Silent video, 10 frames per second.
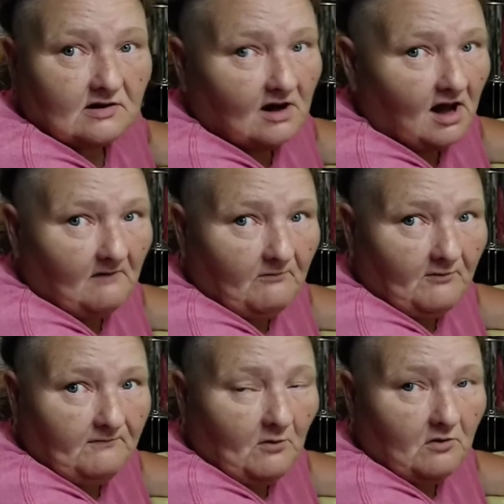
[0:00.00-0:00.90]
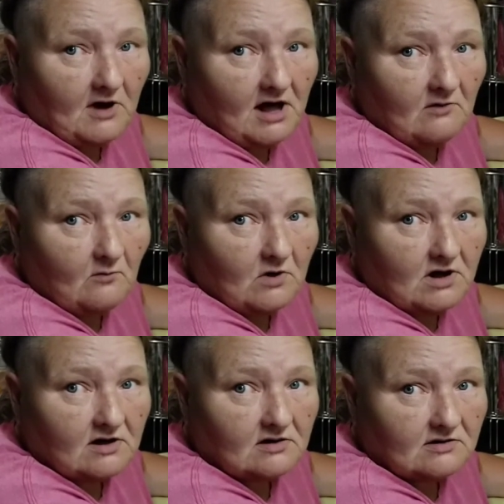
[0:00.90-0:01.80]
not before eight
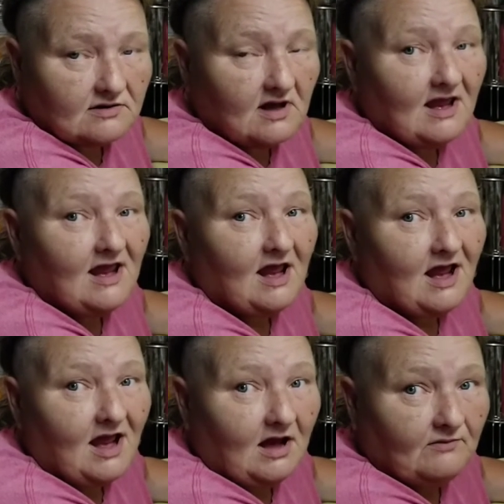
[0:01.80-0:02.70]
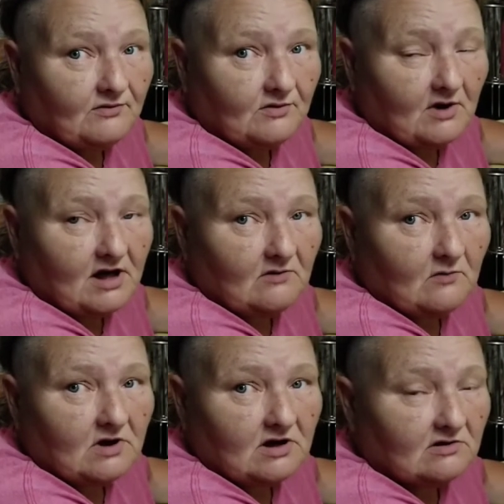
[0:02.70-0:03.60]
weeks, after eight
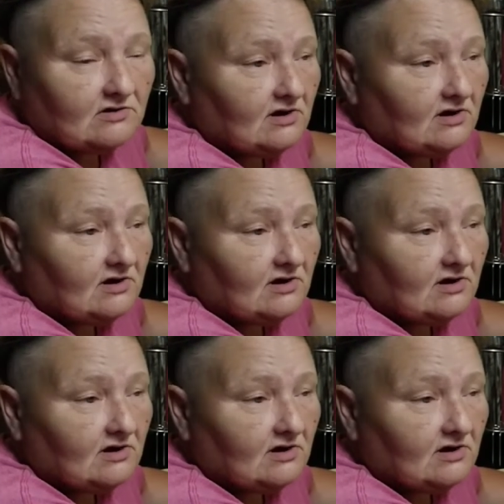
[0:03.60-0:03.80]
weeks,